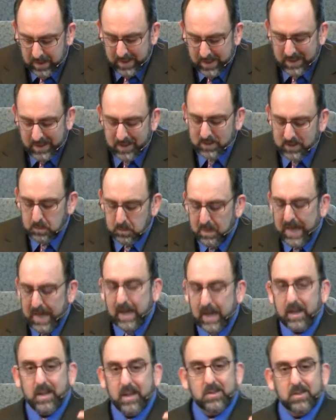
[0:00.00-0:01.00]
this
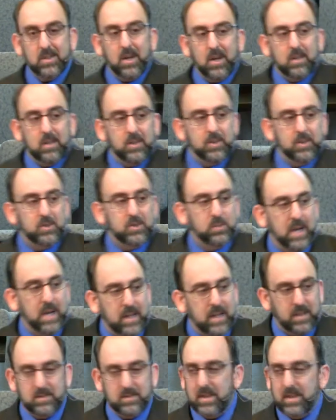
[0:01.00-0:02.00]
man is our close
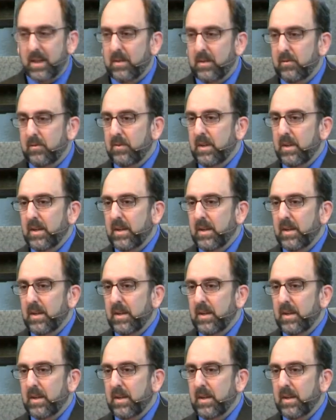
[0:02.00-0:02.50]
relative.